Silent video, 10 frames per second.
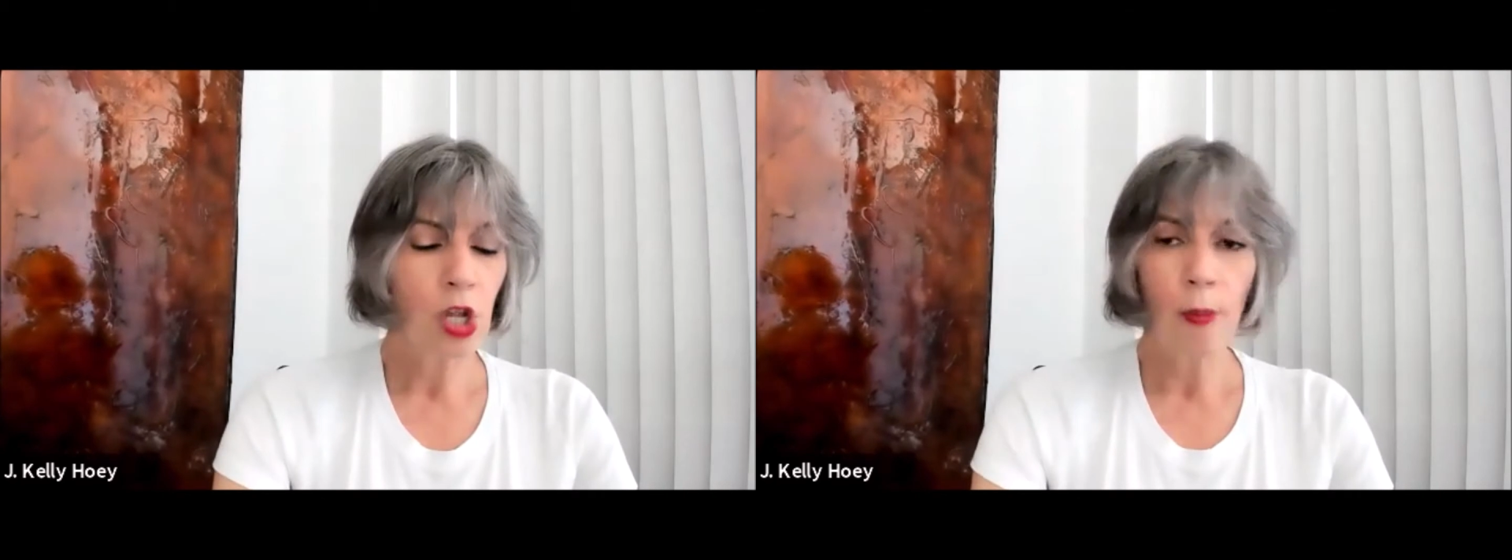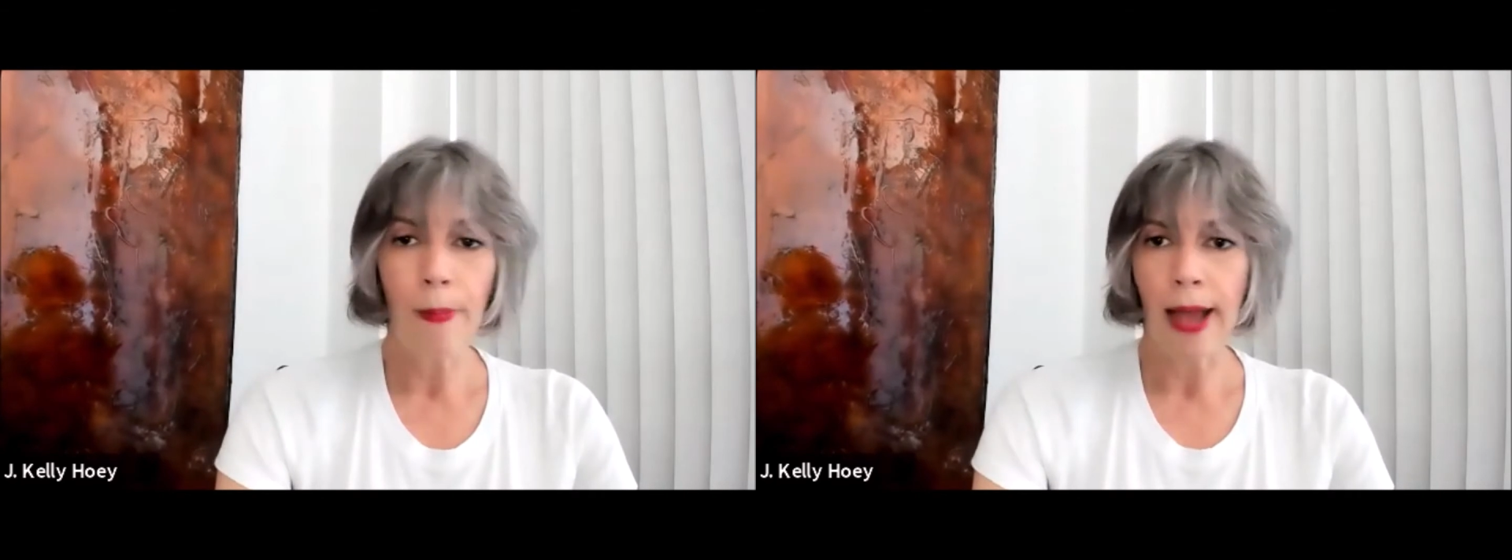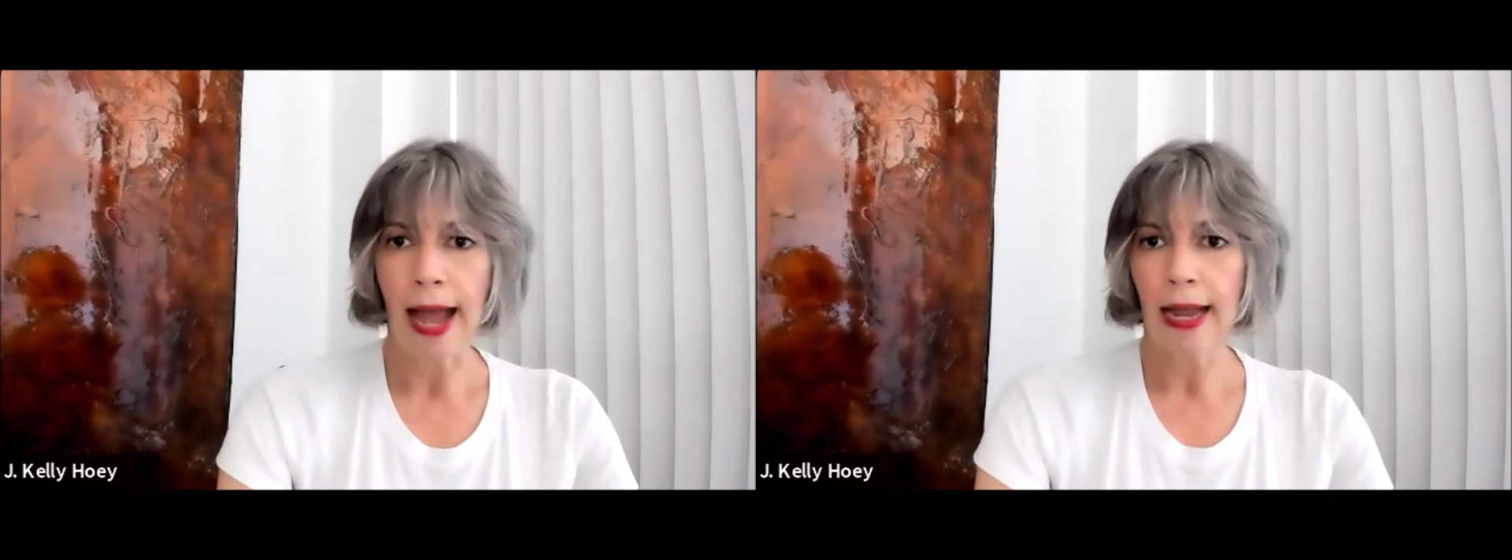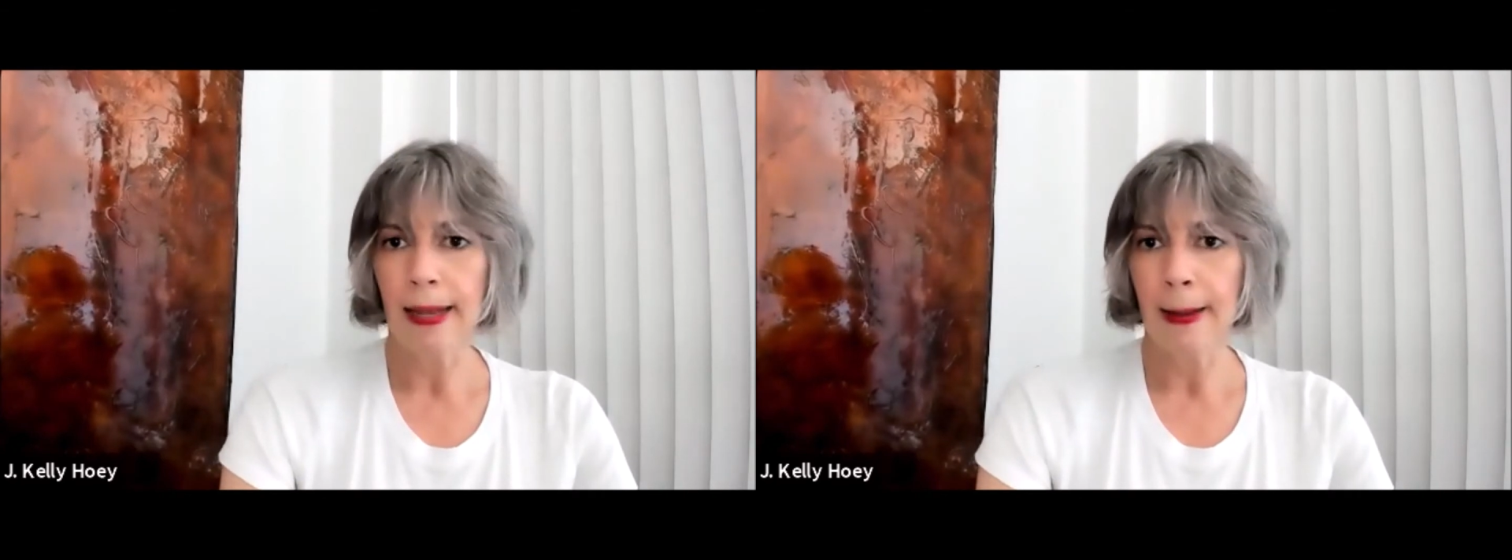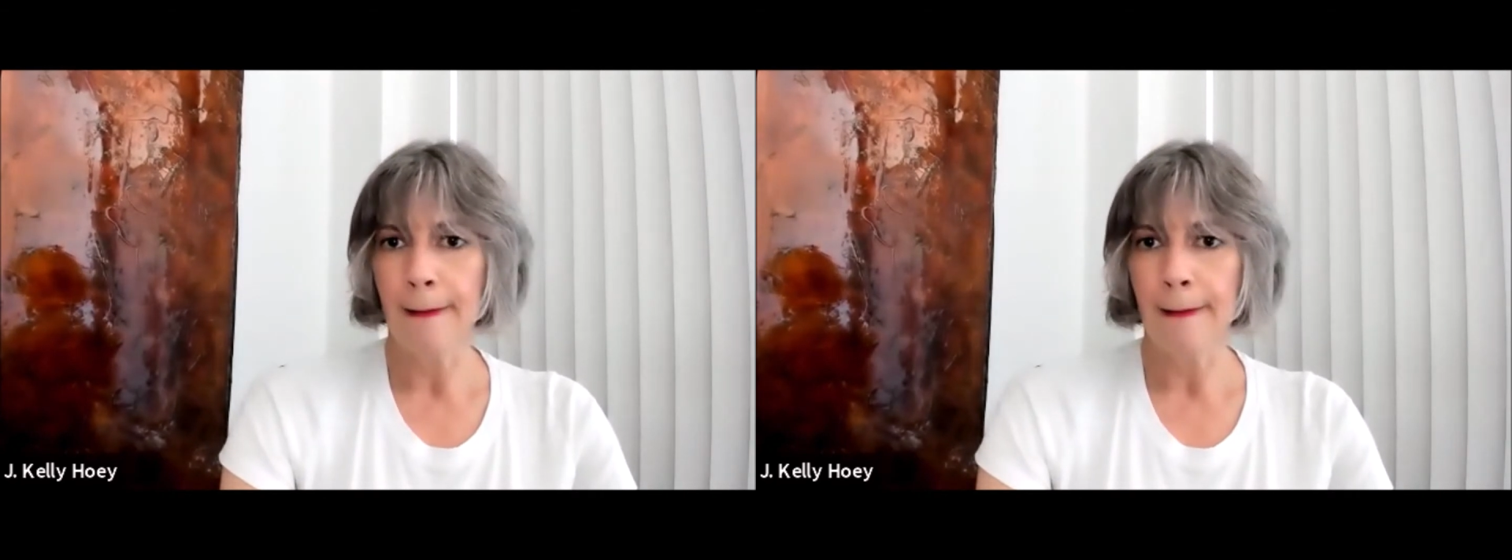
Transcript: go back